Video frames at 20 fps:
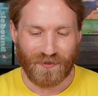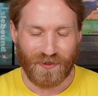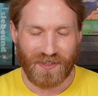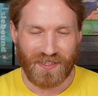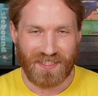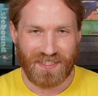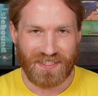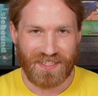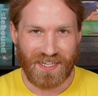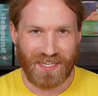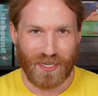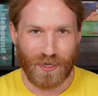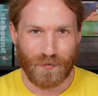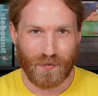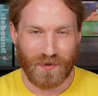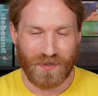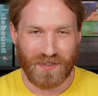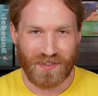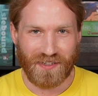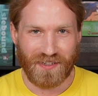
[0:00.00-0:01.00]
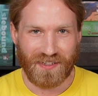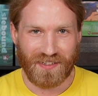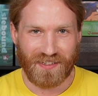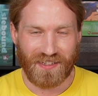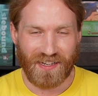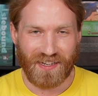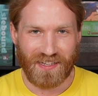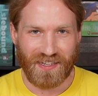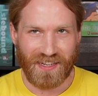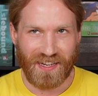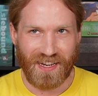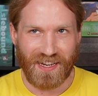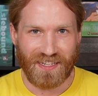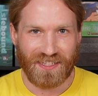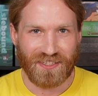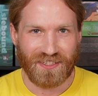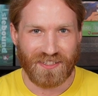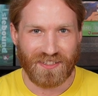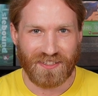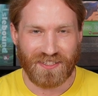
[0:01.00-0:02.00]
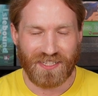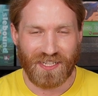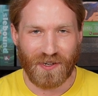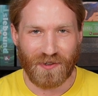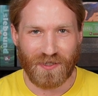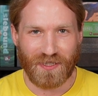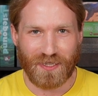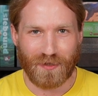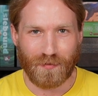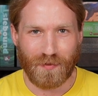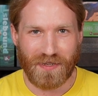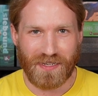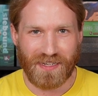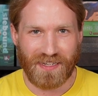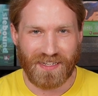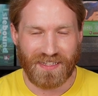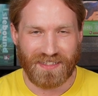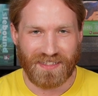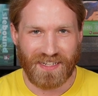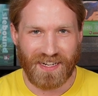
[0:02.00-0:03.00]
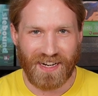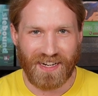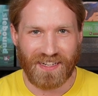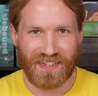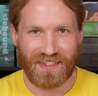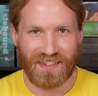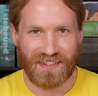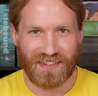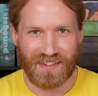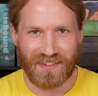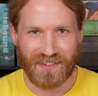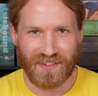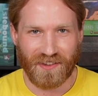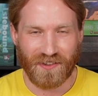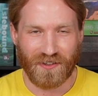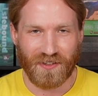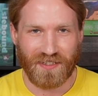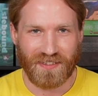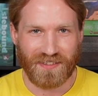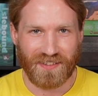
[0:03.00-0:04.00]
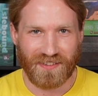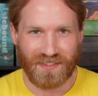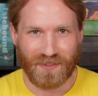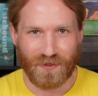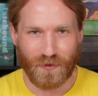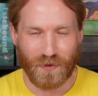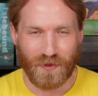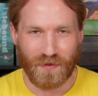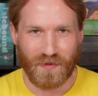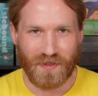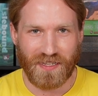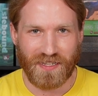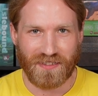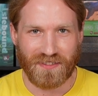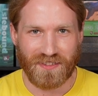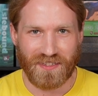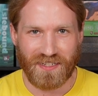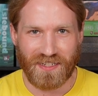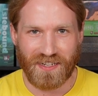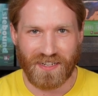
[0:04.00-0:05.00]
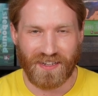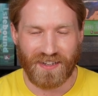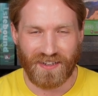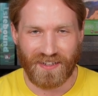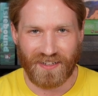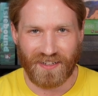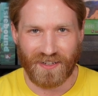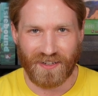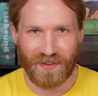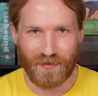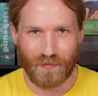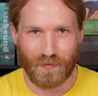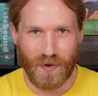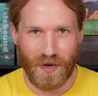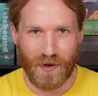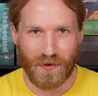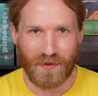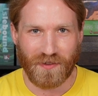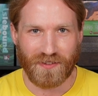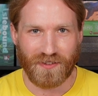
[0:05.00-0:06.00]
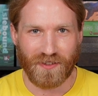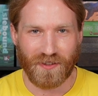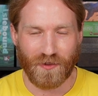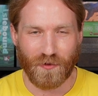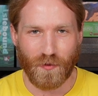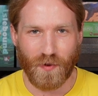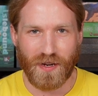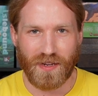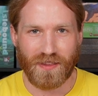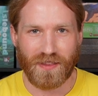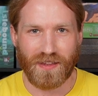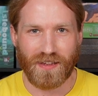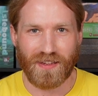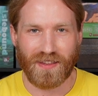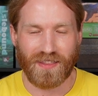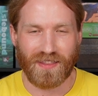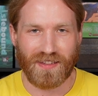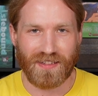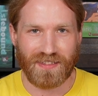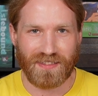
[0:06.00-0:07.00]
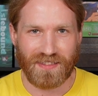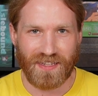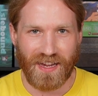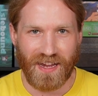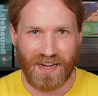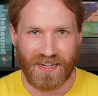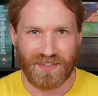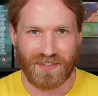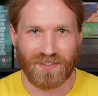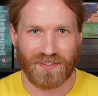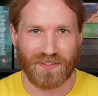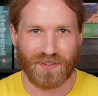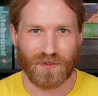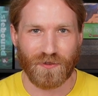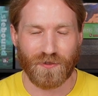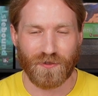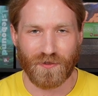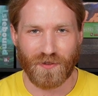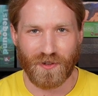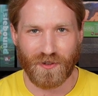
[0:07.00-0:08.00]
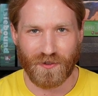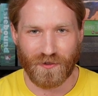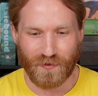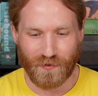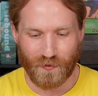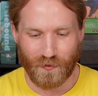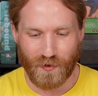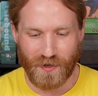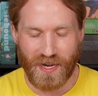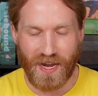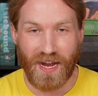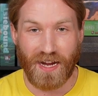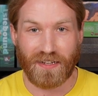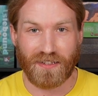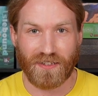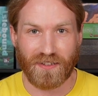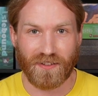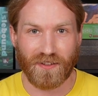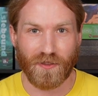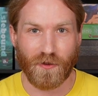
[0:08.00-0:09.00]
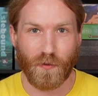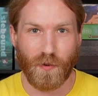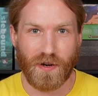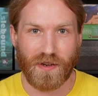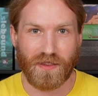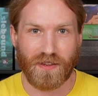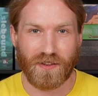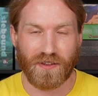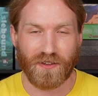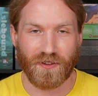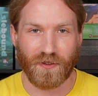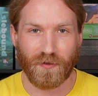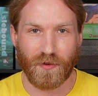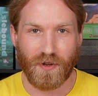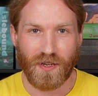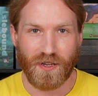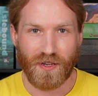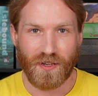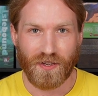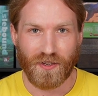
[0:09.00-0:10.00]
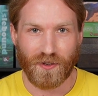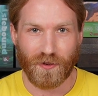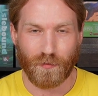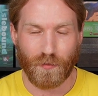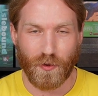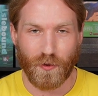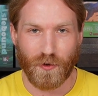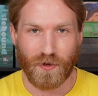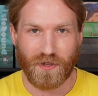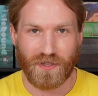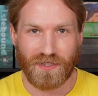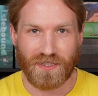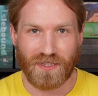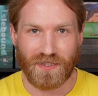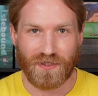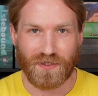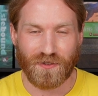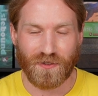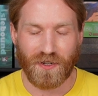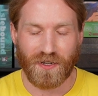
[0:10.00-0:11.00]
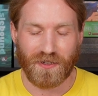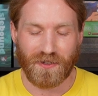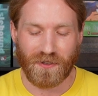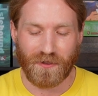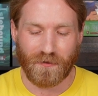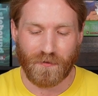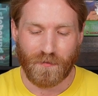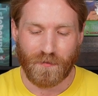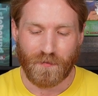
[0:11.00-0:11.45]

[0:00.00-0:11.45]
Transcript: really set up an engine, so to speak, it's kind of, there is a sort of an engine-y kind of component to the way that these actions are reacting to the way that your board is constructed.